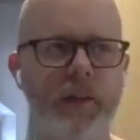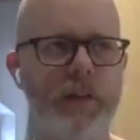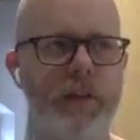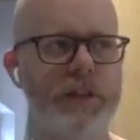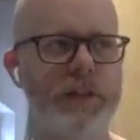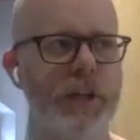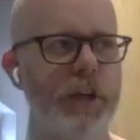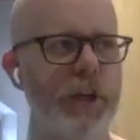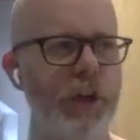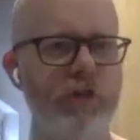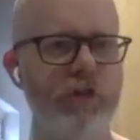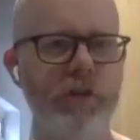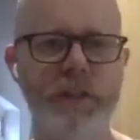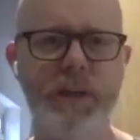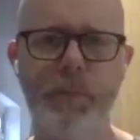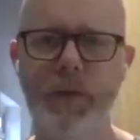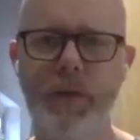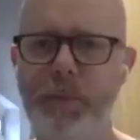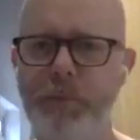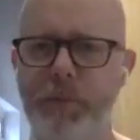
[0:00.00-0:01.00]
The
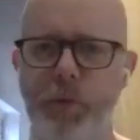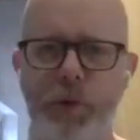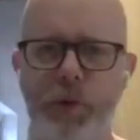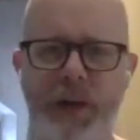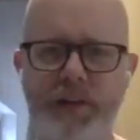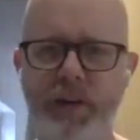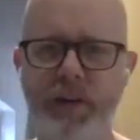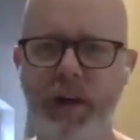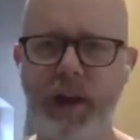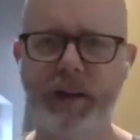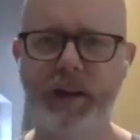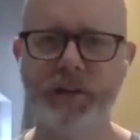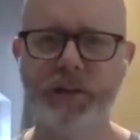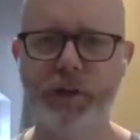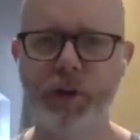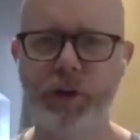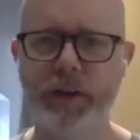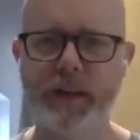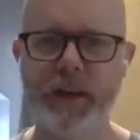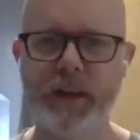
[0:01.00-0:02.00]
security people were leaving lights
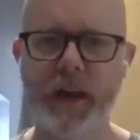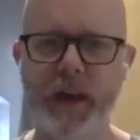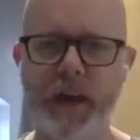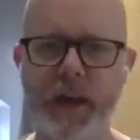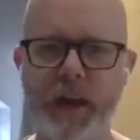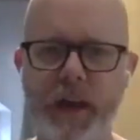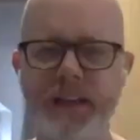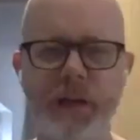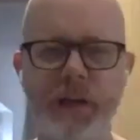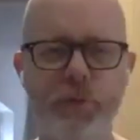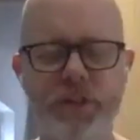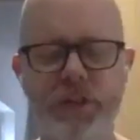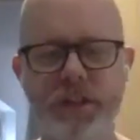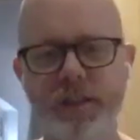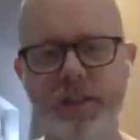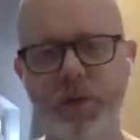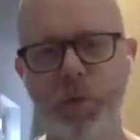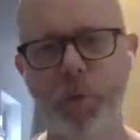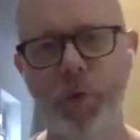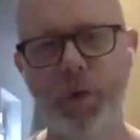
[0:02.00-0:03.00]
on at night. It was
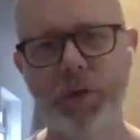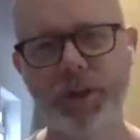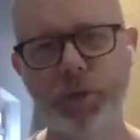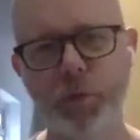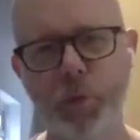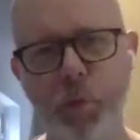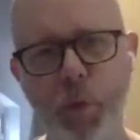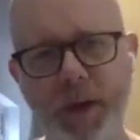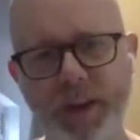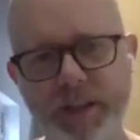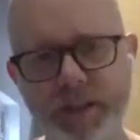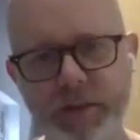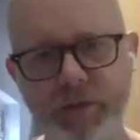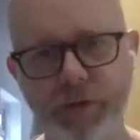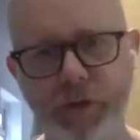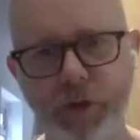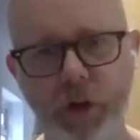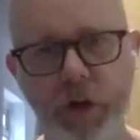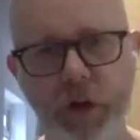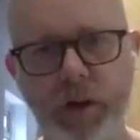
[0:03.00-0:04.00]
just
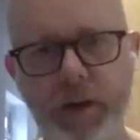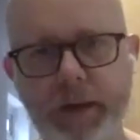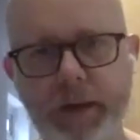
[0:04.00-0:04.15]
wasteful.